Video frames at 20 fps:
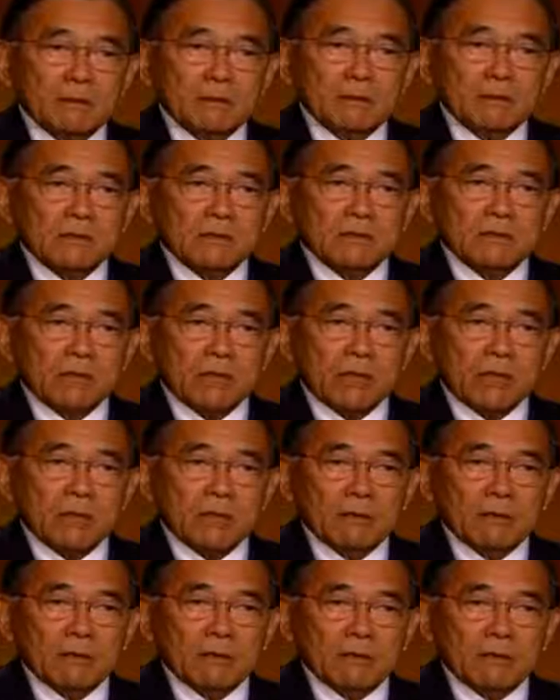it's a
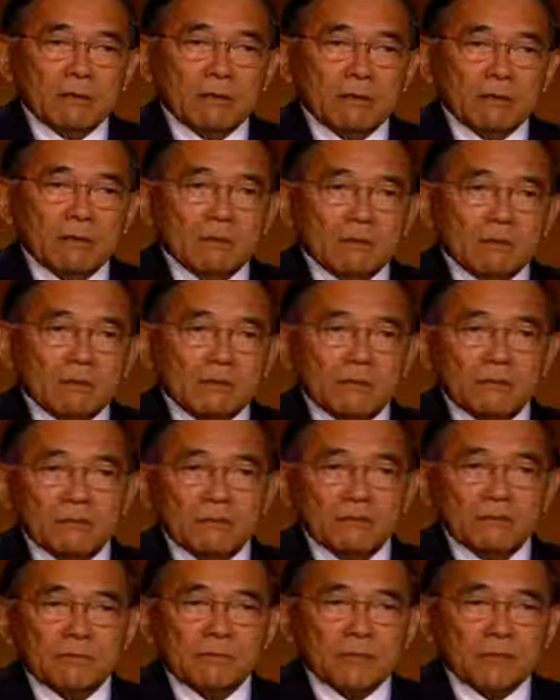trend,
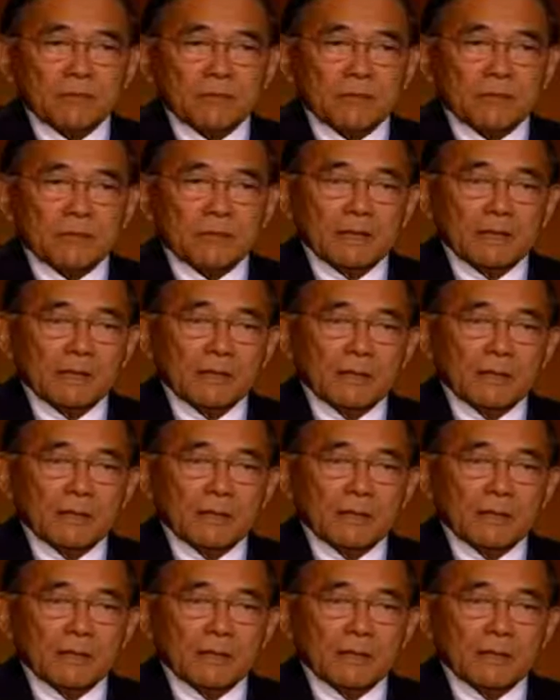something.